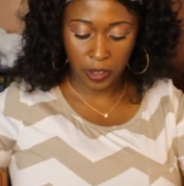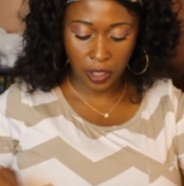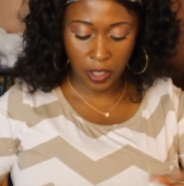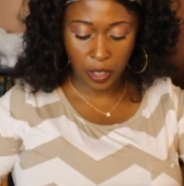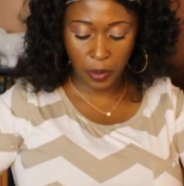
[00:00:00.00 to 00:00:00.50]

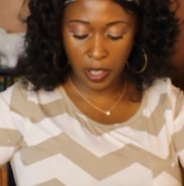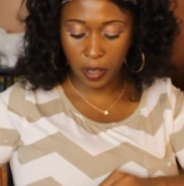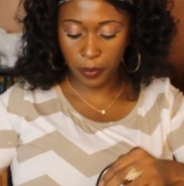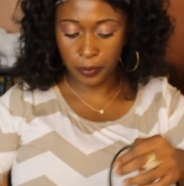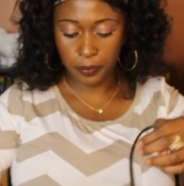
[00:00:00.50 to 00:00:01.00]
Oh, here we
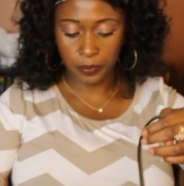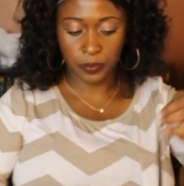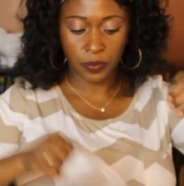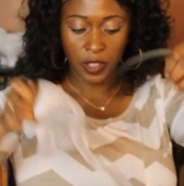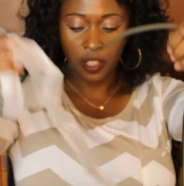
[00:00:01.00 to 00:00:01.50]
go.
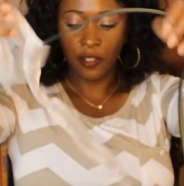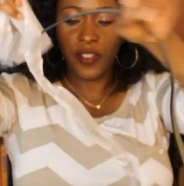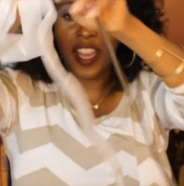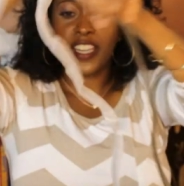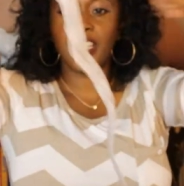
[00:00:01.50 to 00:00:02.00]

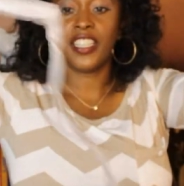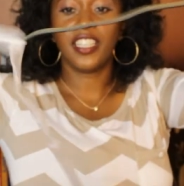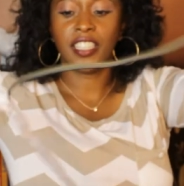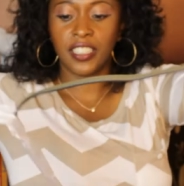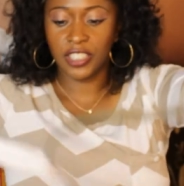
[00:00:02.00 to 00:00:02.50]
Finally,
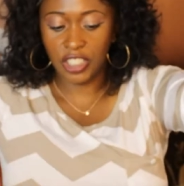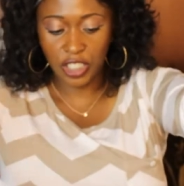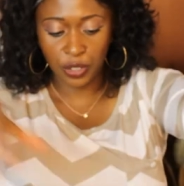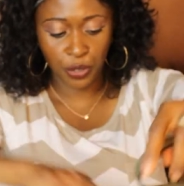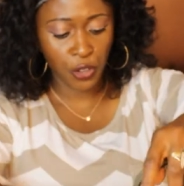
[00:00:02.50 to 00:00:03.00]

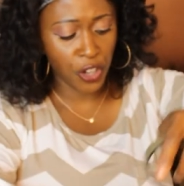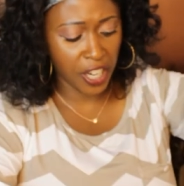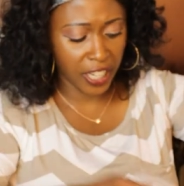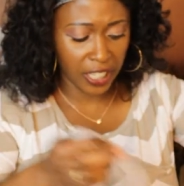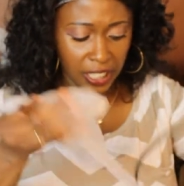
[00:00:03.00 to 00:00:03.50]
she's
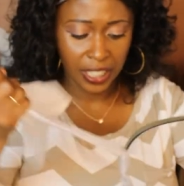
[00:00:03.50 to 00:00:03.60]
free.